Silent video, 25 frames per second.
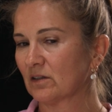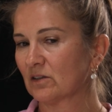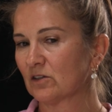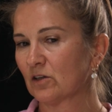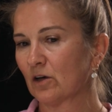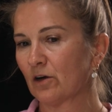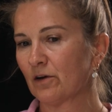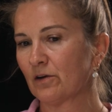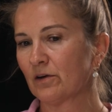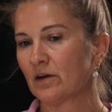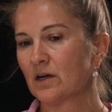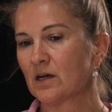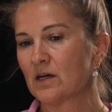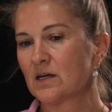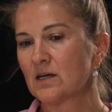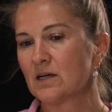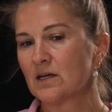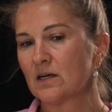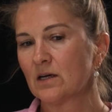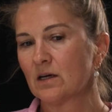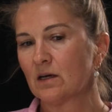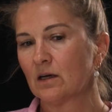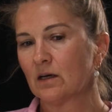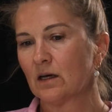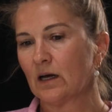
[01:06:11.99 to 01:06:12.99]
So
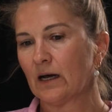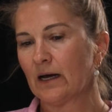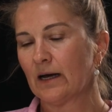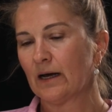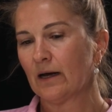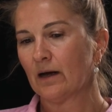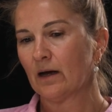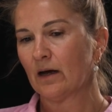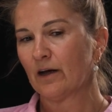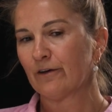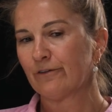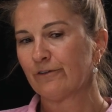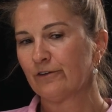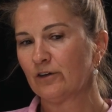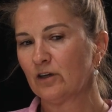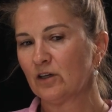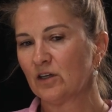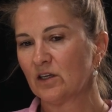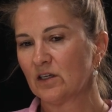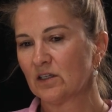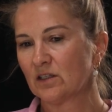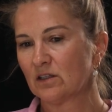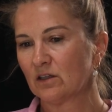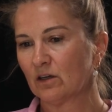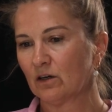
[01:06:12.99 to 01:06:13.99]
a few
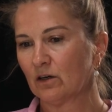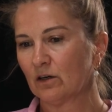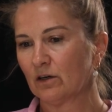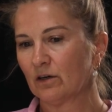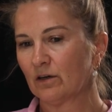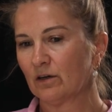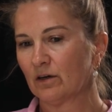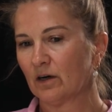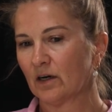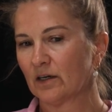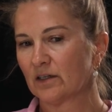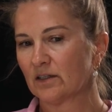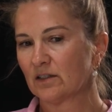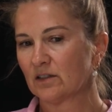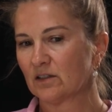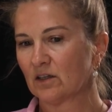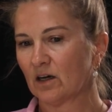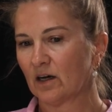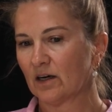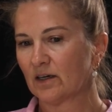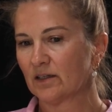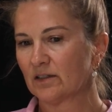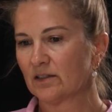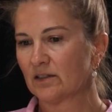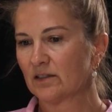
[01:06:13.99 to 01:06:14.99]
years ago, I
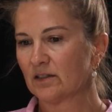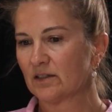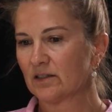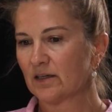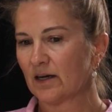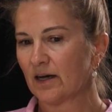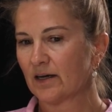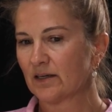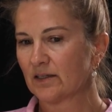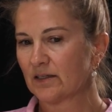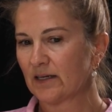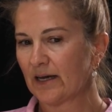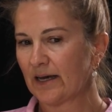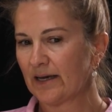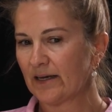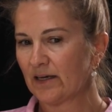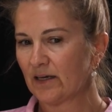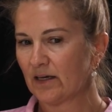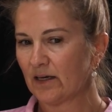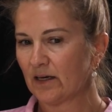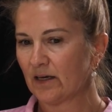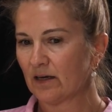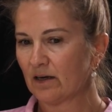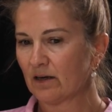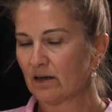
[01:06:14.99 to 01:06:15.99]
decided to start
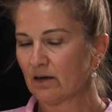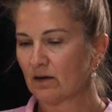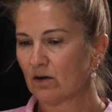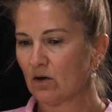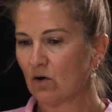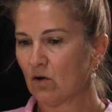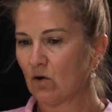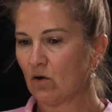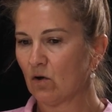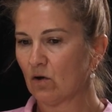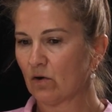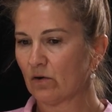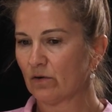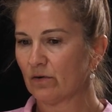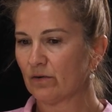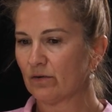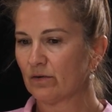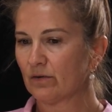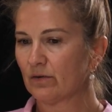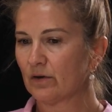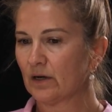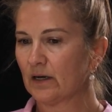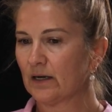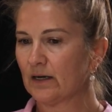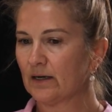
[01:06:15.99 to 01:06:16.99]
taking
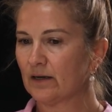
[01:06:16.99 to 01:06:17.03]
on